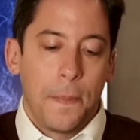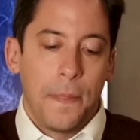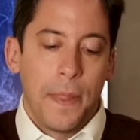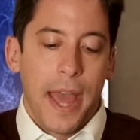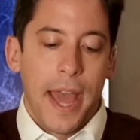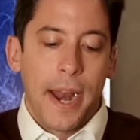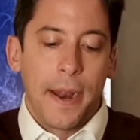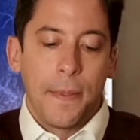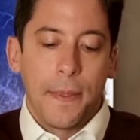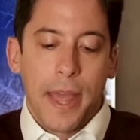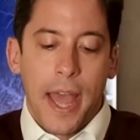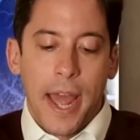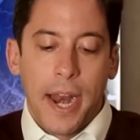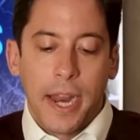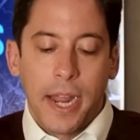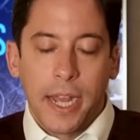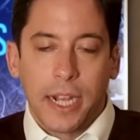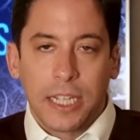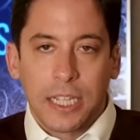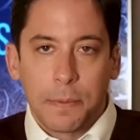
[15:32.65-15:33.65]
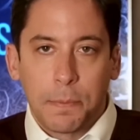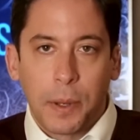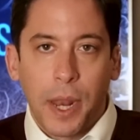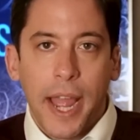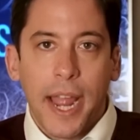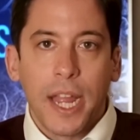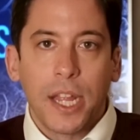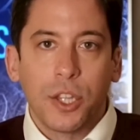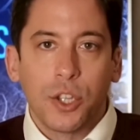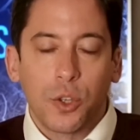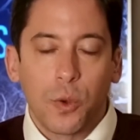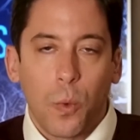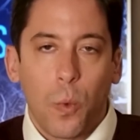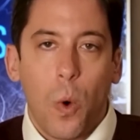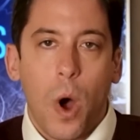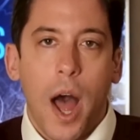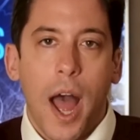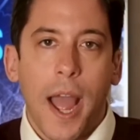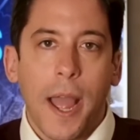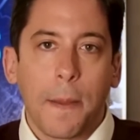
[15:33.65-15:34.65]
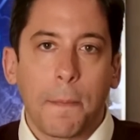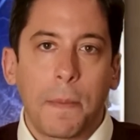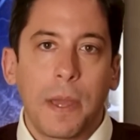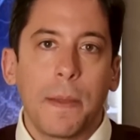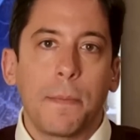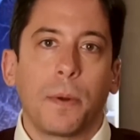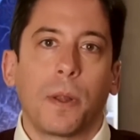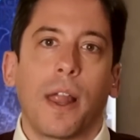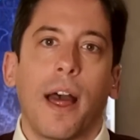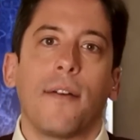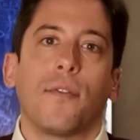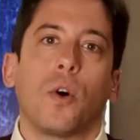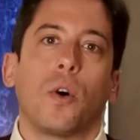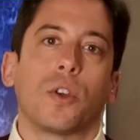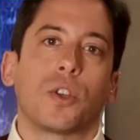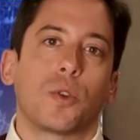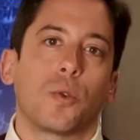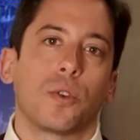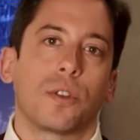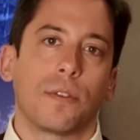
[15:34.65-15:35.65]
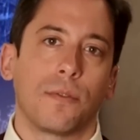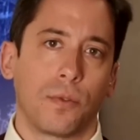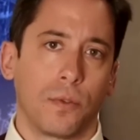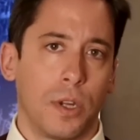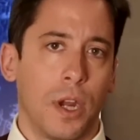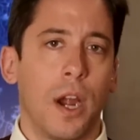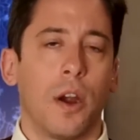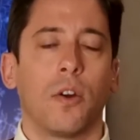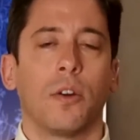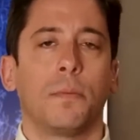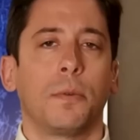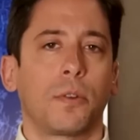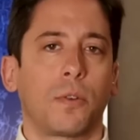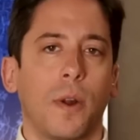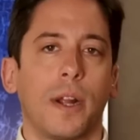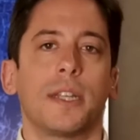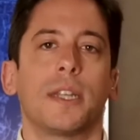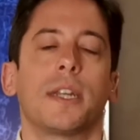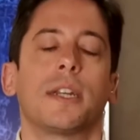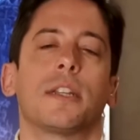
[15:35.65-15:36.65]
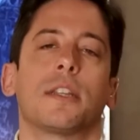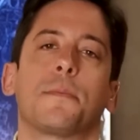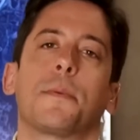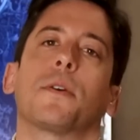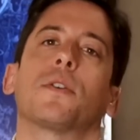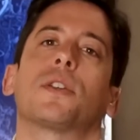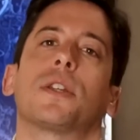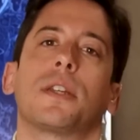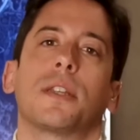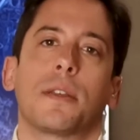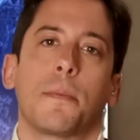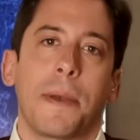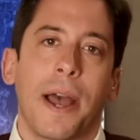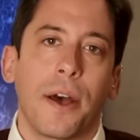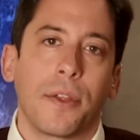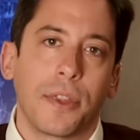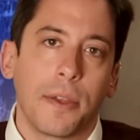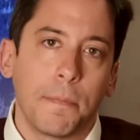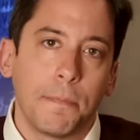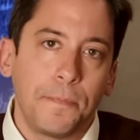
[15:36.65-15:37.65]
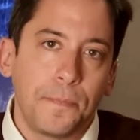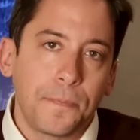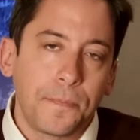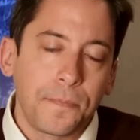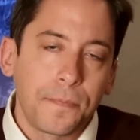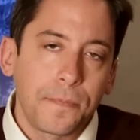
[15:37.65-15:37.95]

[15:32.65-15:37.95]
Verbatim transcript: that, that explains why people have all sorts of terrible, crazy conspiracies about them.